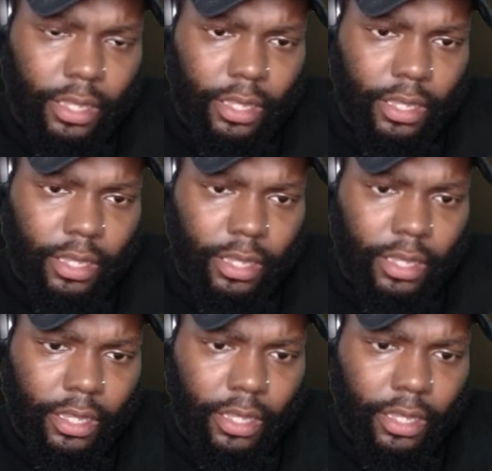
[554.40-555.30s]

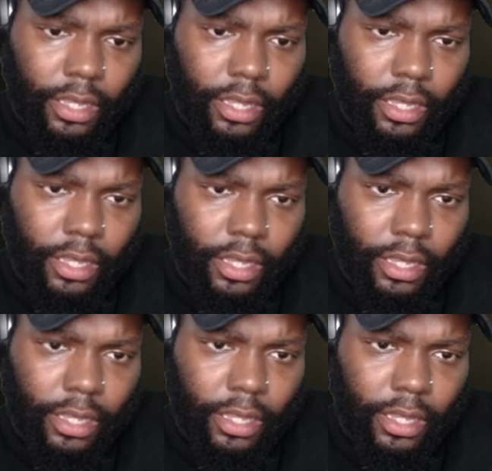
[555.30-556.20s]

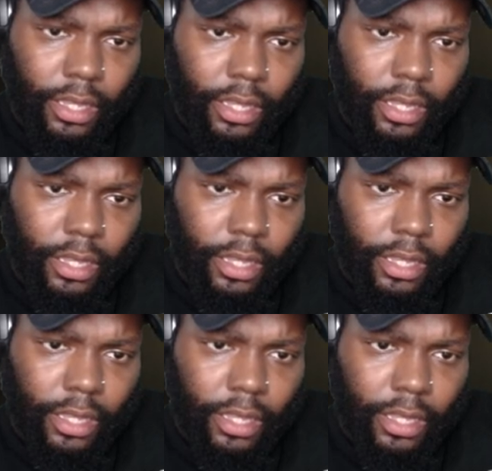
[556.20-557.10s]
[no speech]